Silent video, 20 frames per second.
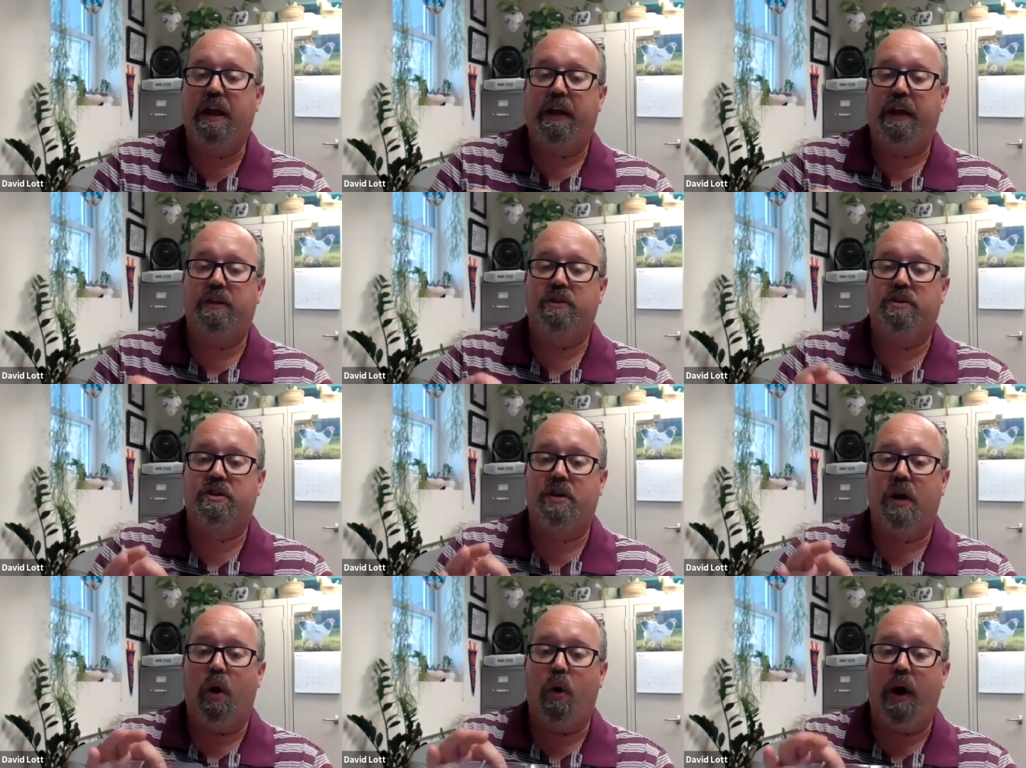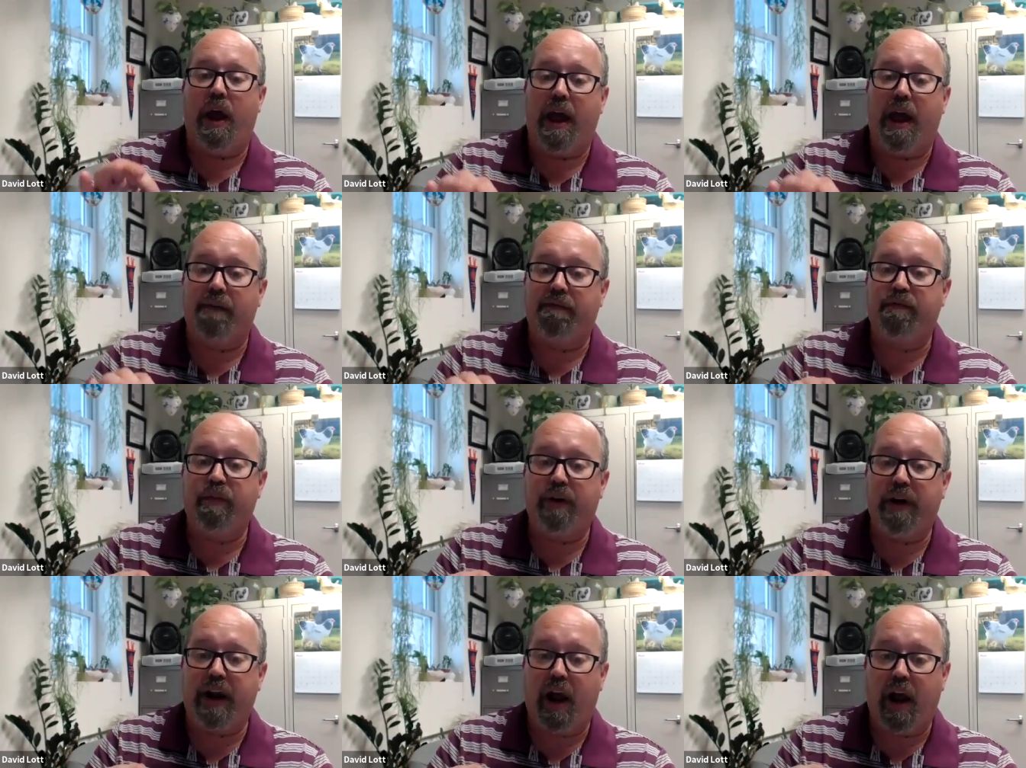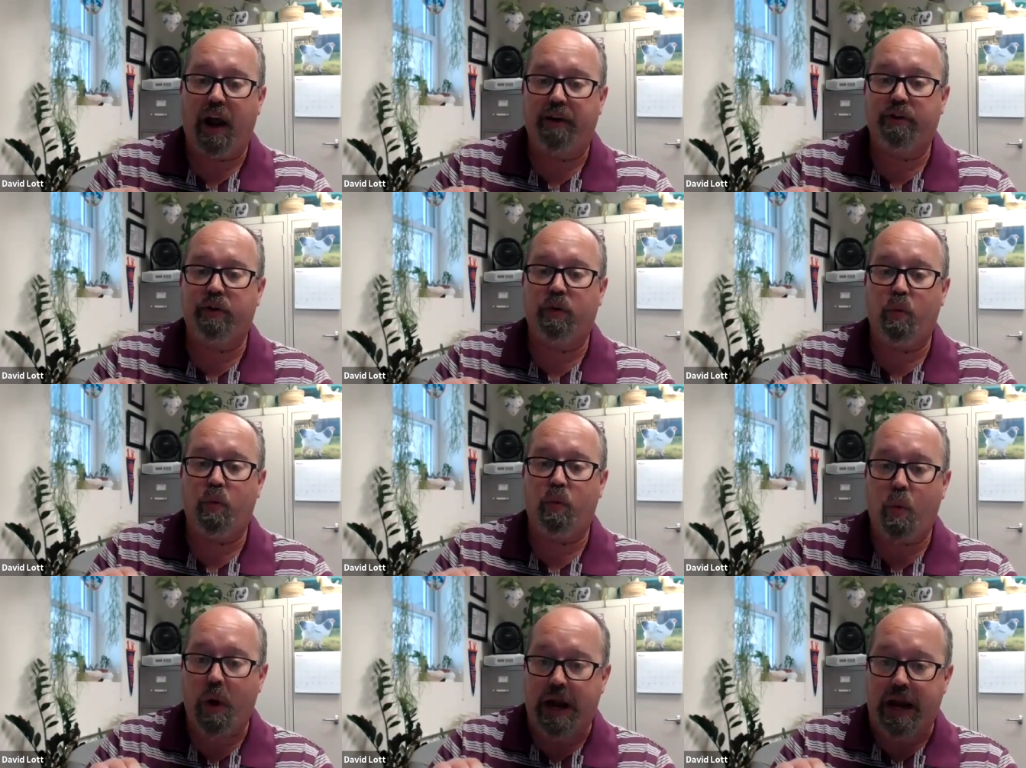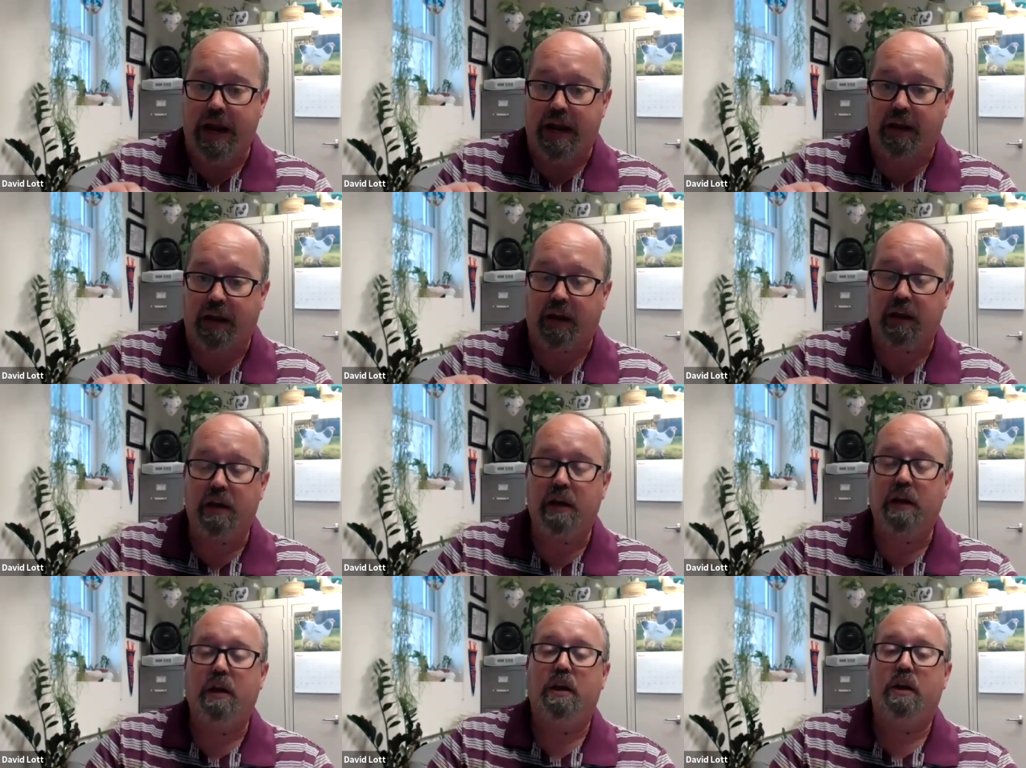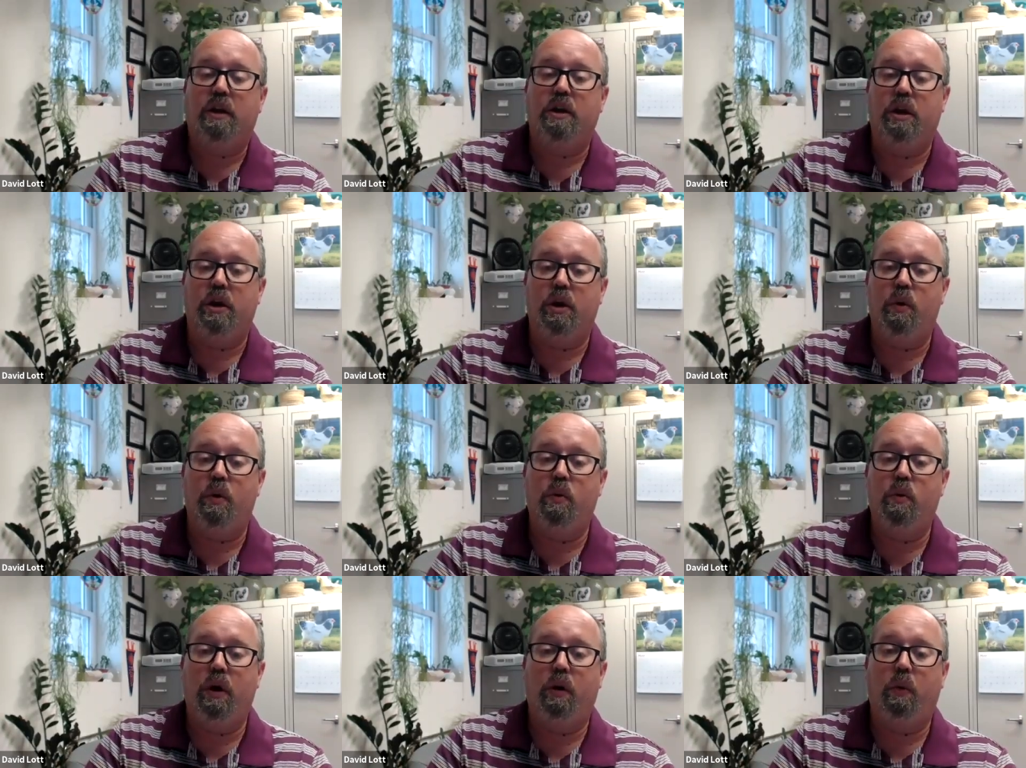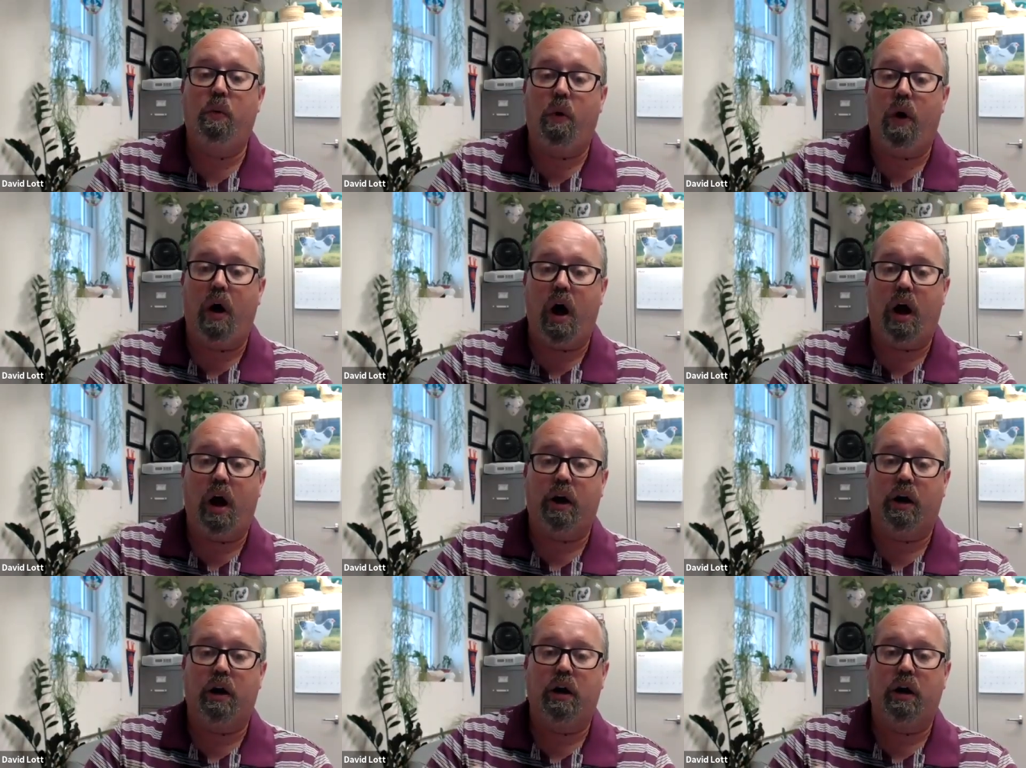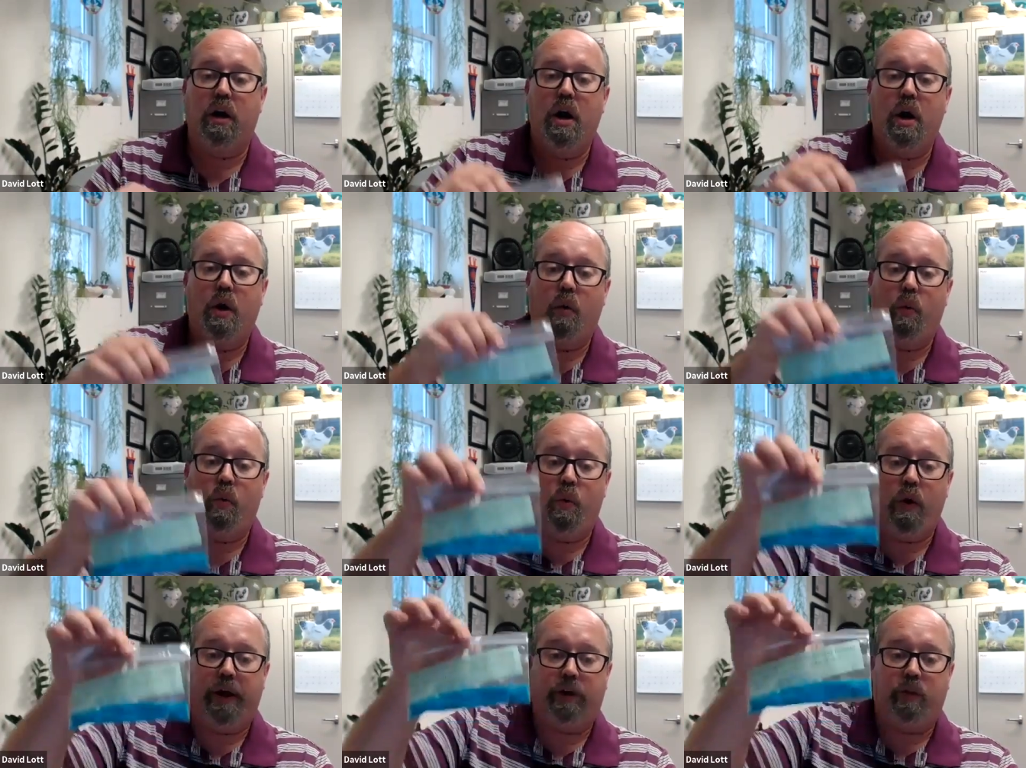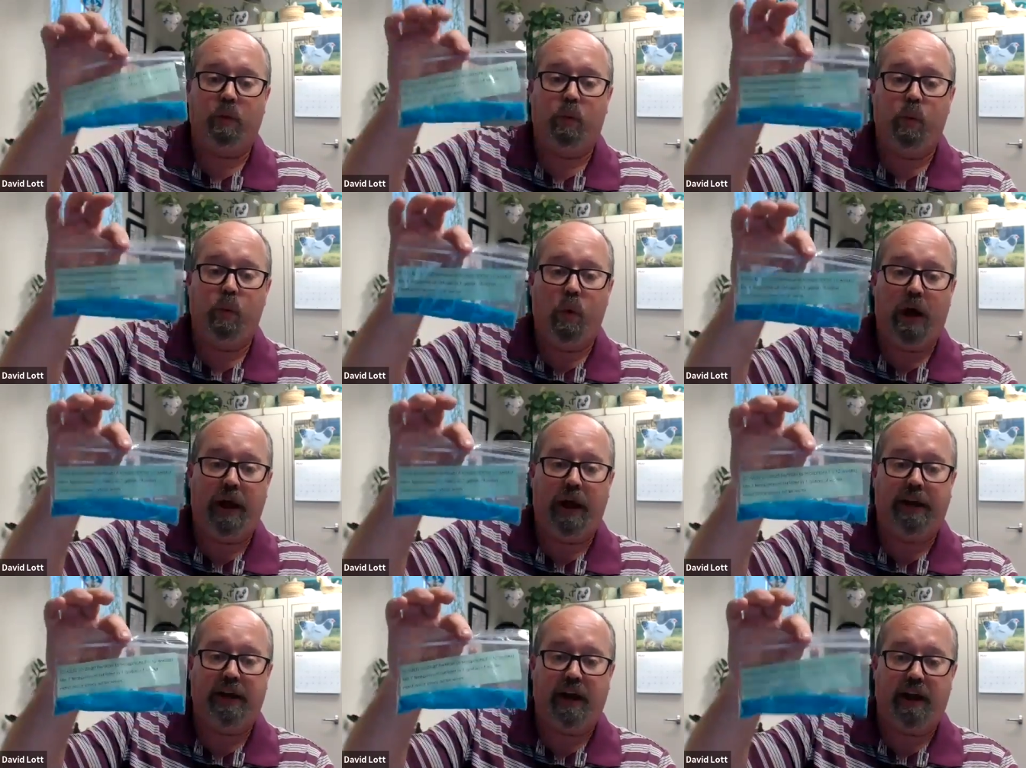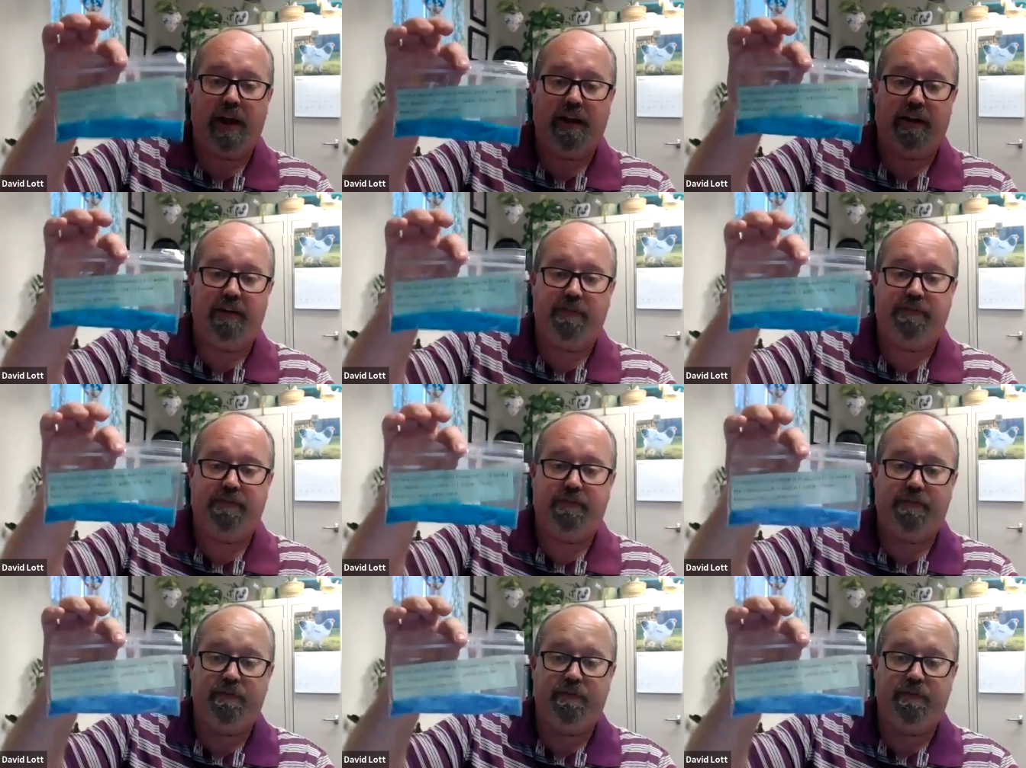And so every other week, you will water with one of